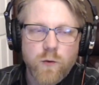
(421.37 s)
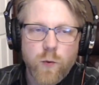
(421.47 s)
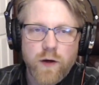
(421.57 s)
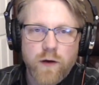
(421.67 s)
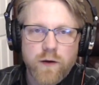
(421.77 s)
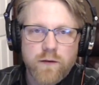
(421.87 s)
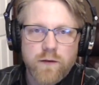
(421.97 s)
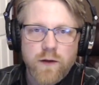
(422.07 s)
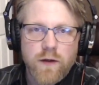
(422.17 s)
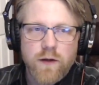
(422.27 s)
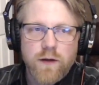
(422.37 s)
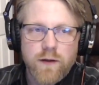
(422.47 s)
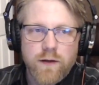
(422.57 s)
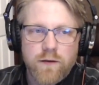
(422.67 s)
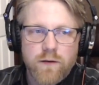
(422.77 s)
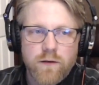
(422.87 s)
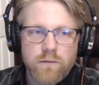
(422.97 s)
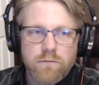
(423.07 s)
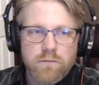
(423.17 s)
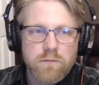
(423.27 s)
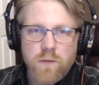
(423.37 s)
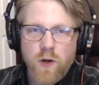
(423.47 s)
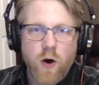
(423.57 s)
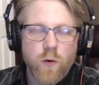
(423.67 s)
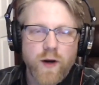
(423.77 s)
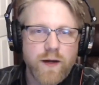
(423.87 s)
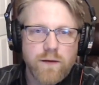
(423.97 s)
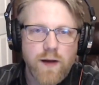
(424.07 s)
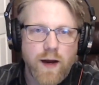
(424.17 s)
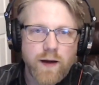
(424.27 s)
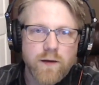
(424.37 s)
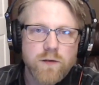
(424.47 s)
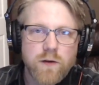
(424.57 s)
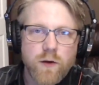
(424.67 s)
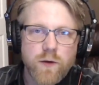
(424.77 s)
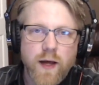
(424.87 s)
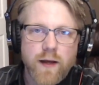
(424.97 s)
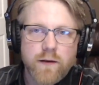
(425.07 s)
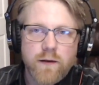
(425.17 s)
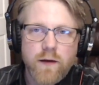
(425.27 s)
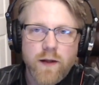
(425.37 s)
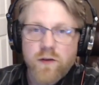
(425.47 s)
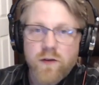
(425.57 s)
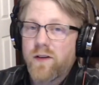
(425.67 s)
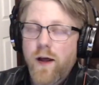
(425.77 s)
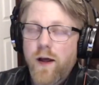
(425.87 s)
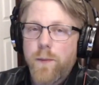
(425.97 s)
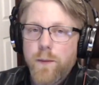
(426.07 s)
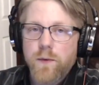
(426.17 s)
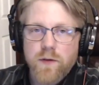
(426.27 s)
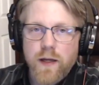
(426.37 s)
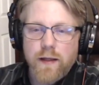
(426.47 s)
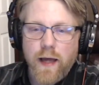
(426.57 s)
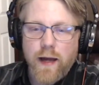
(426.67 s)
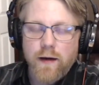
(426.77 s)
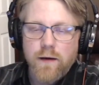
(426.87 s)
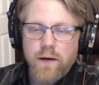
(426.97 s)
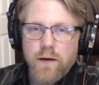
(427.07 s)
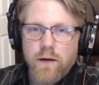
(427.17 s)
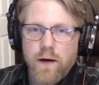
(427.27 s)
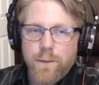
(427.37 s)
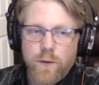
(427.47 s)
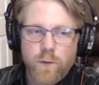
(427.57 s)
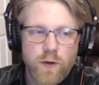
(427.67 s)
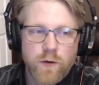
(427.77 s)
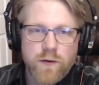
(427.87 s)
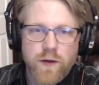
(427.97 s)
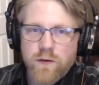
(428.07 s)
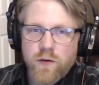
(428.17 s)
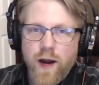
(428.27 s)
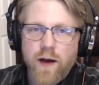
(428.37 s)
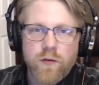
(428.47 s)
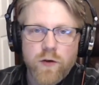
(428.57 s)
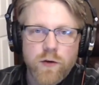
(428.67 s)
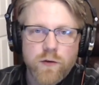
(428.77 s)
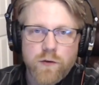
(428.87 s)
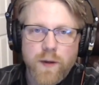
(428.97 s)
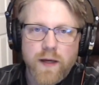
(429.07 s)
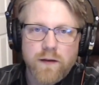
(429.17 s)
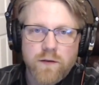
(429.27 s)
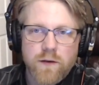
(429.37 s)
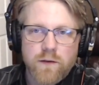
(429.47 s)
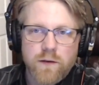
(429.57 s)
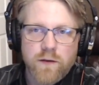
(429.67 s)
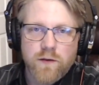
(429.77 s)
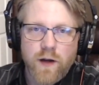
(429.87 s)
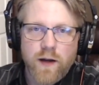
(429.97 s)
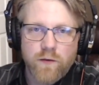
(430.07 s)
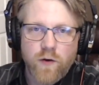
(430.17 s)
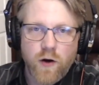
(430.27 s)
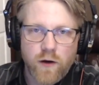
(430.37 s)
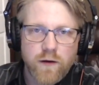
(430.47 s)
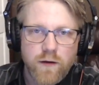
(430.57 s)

Twitter is already dying a slow death. And there's a lot of people saying that. I mean, when you censor half your user base, it's kind of hard